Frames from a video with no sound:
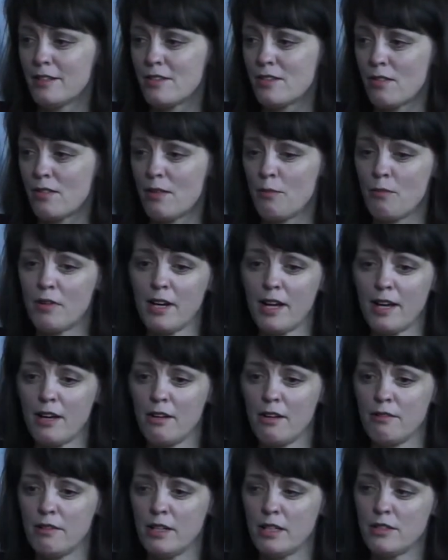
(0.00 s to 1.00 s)
So then when I
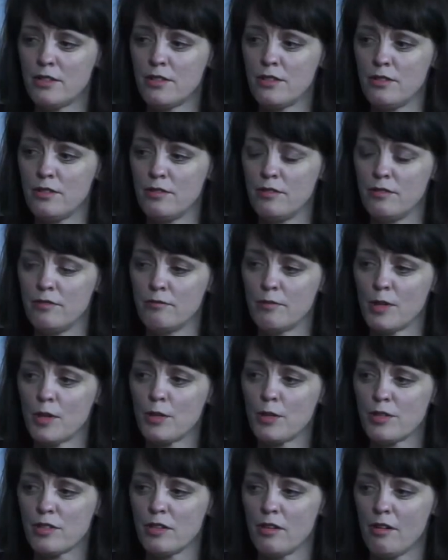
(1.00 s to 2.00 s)
go into
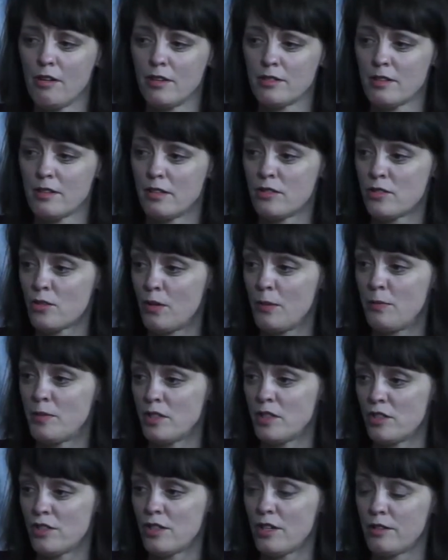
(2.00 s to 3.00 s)
rehearsal halls on
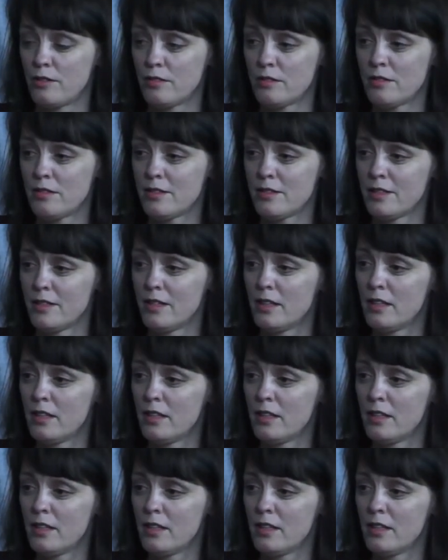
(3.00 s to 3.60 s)
scripted shows,